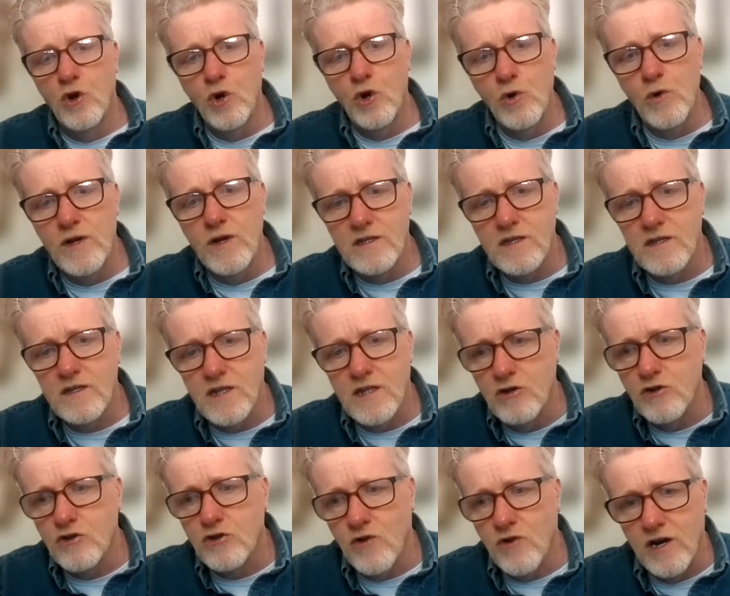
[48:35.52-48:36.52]
who is it that
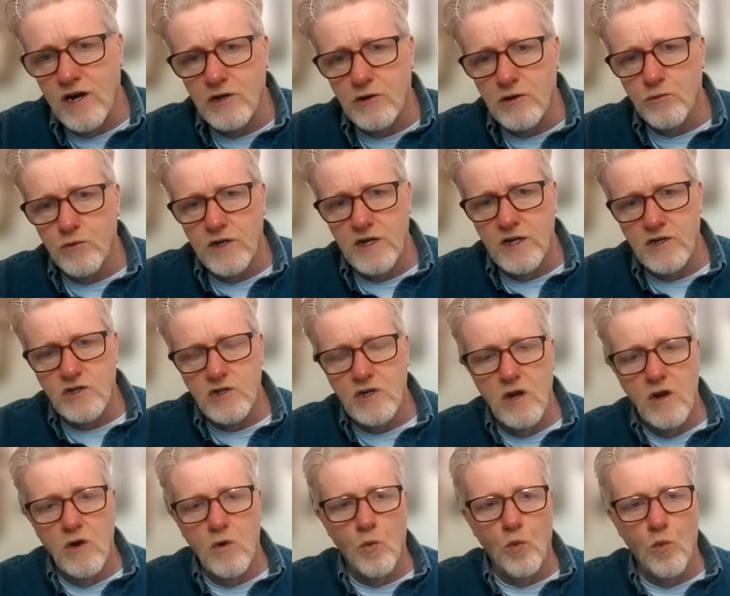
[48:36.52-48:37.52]
you're trying to reach?
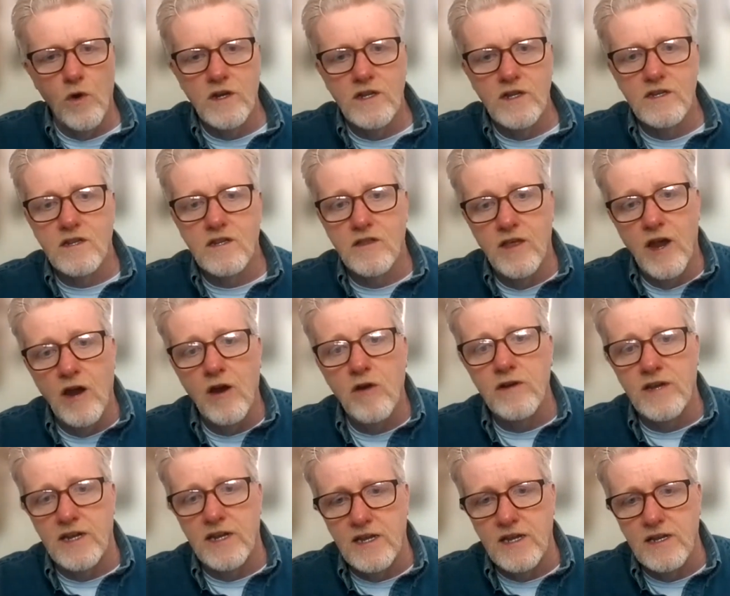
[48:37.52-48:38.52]
What is
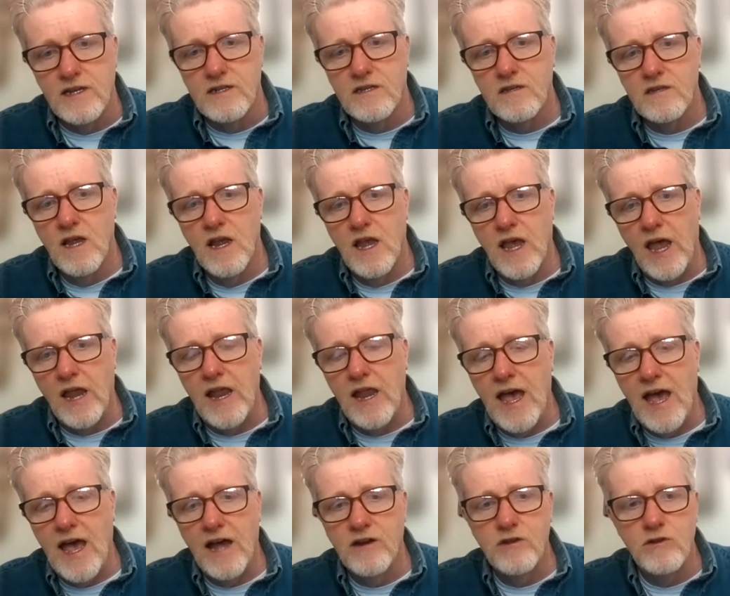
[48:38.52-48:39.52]
their needs? And
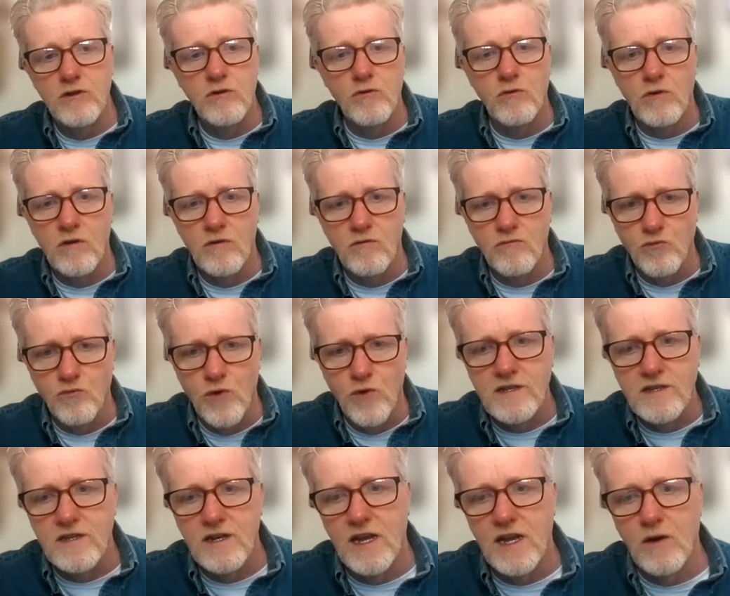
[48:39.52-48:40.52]
how do you
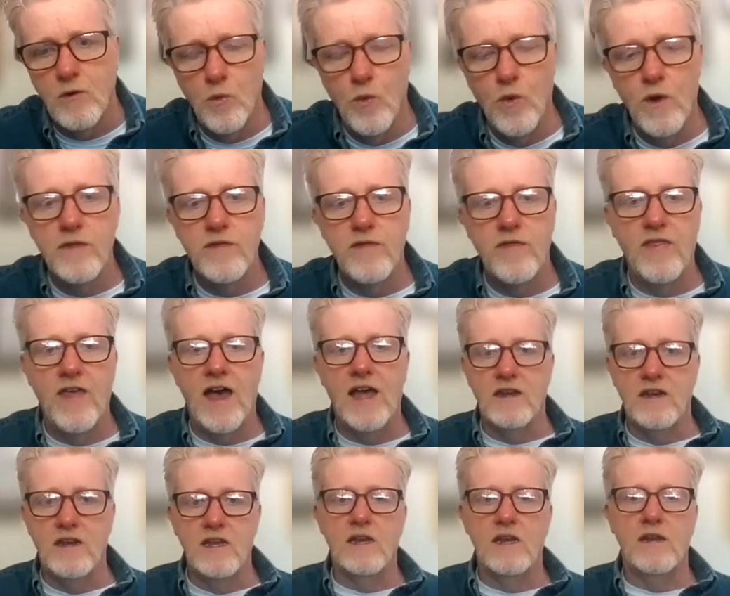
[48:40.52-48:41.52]
resonate with
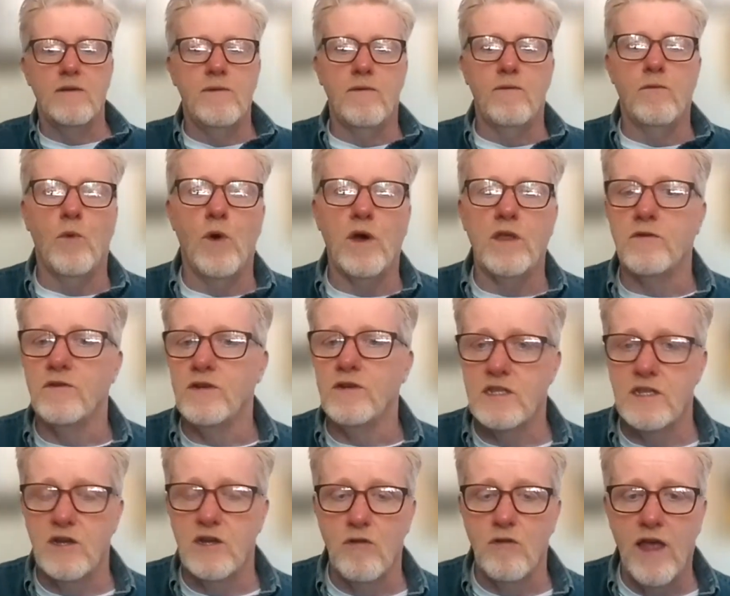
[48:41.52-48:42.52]
that need, whether
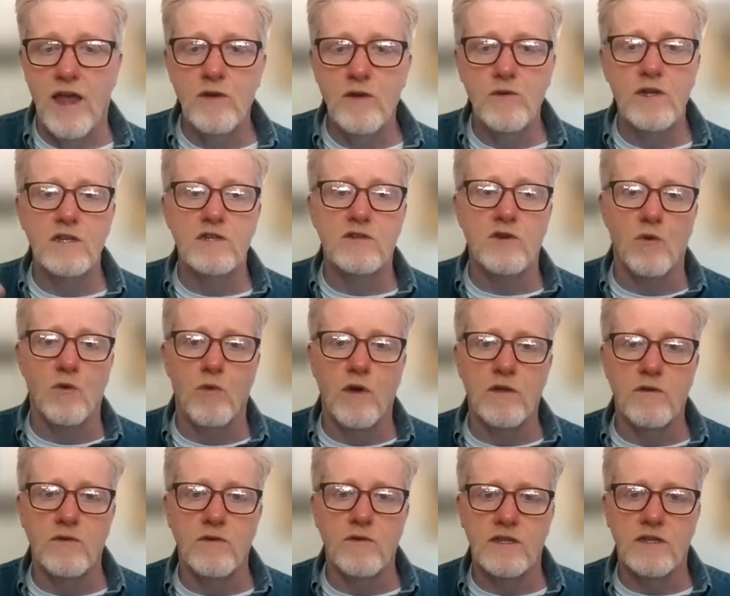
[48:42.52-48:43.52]
it's their language or
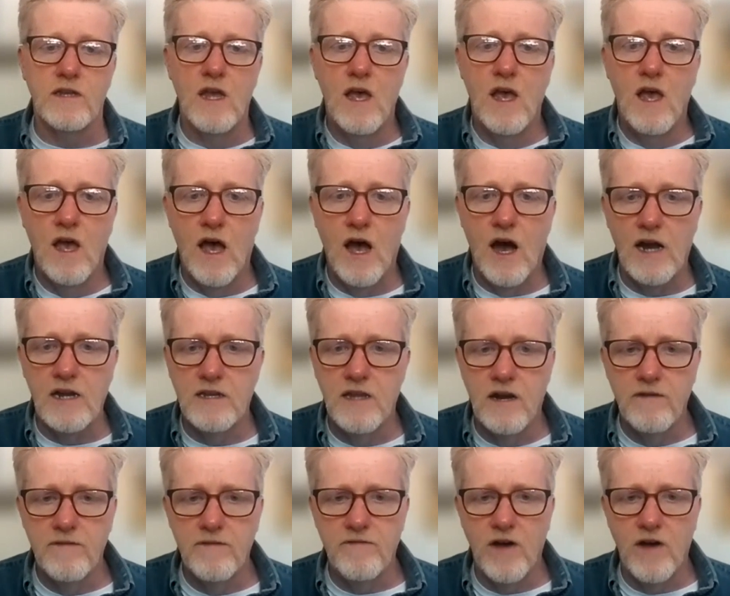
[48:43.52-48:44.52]
whether it's
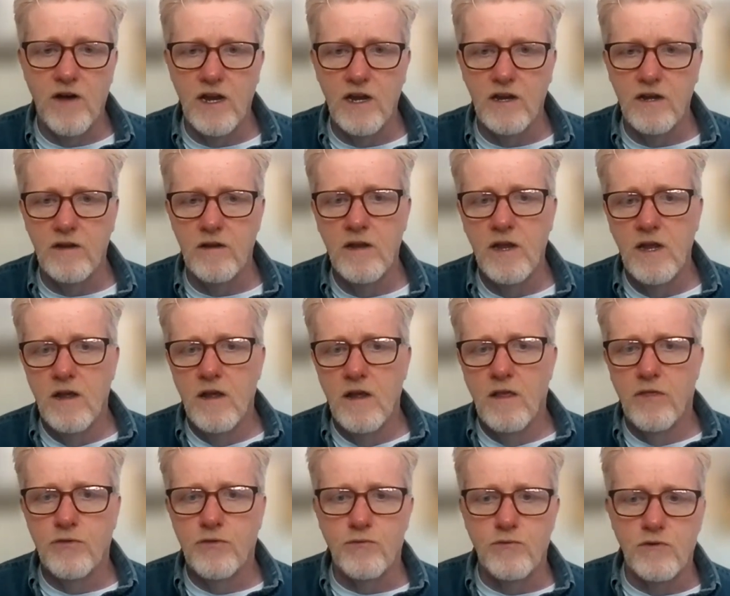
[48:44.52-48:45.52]
identifying
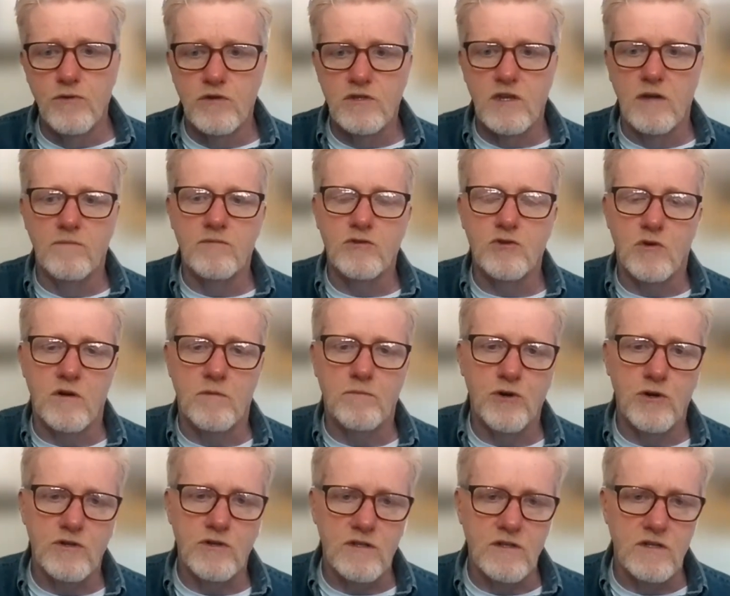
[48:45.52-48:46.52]
through some sort of
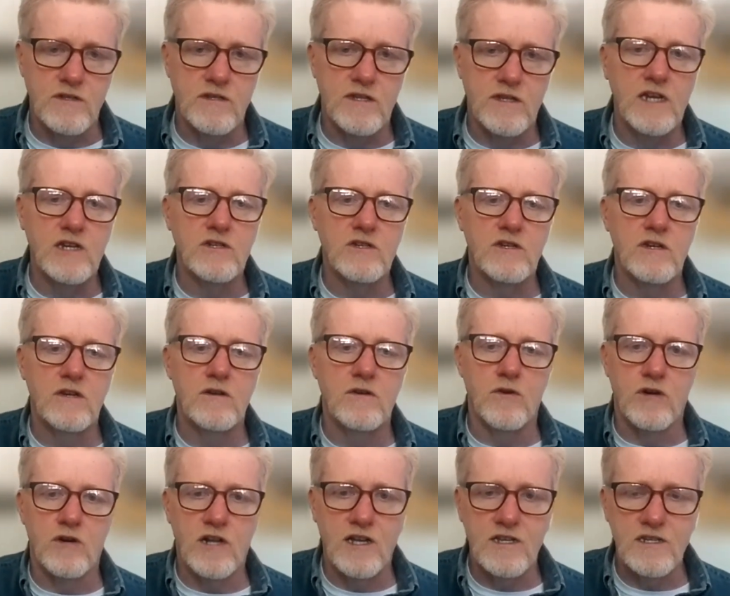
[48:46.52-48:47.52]
personalization
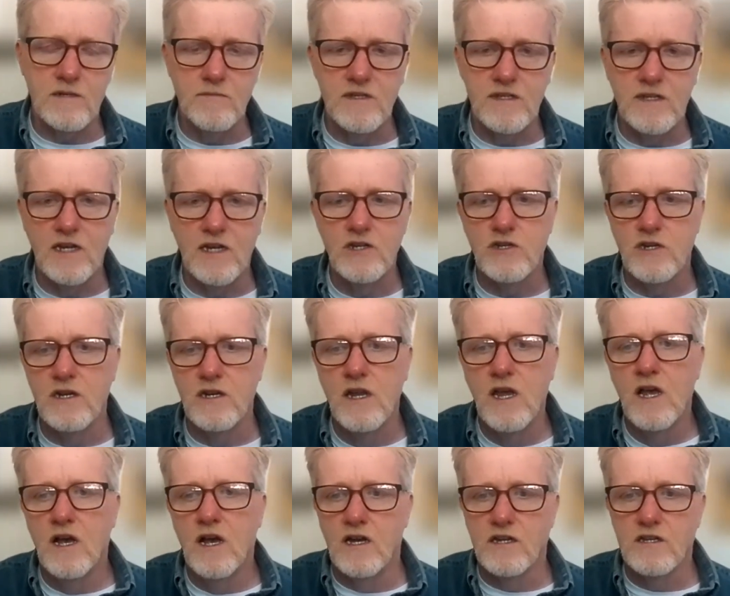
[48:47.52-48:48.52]
or customization
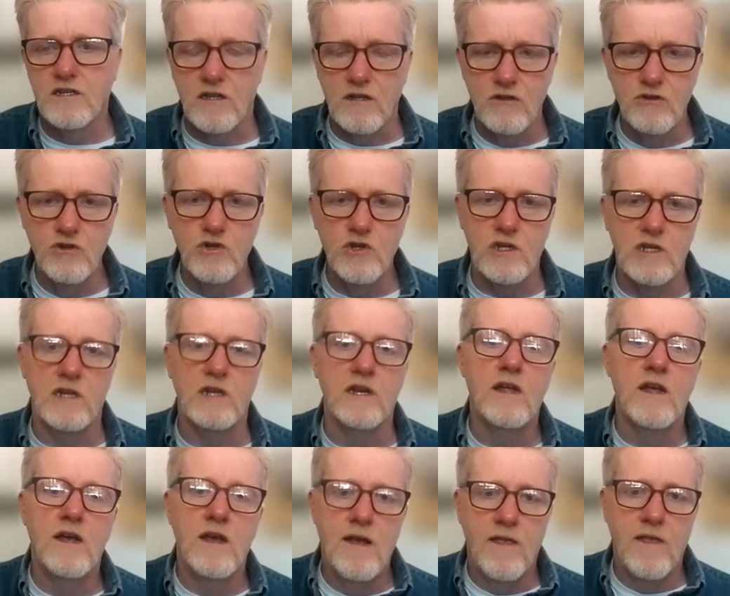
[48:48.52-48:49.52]
a
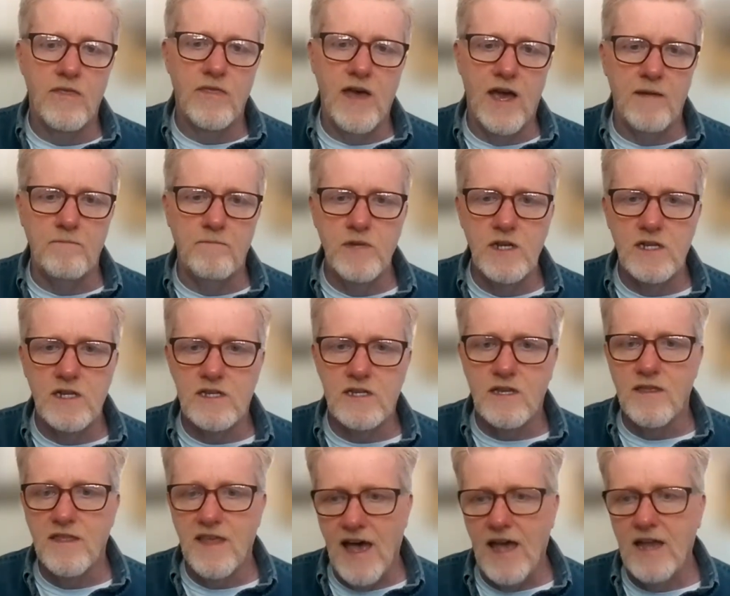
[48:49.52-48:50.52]
solution that meets
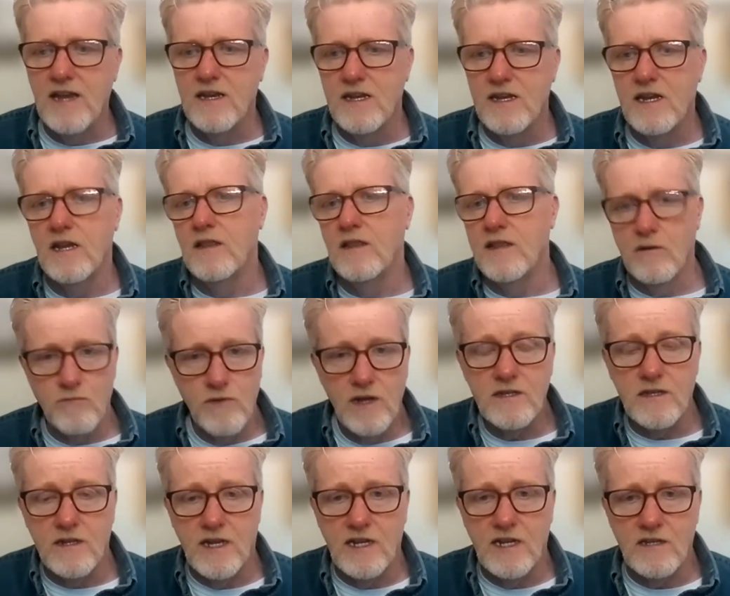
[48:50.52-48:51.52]
that need that
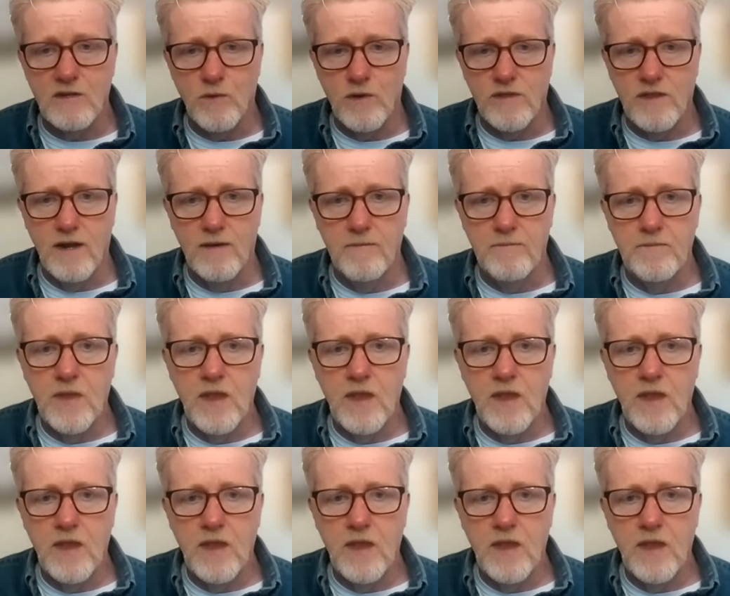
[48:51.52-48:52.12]
resonates with them?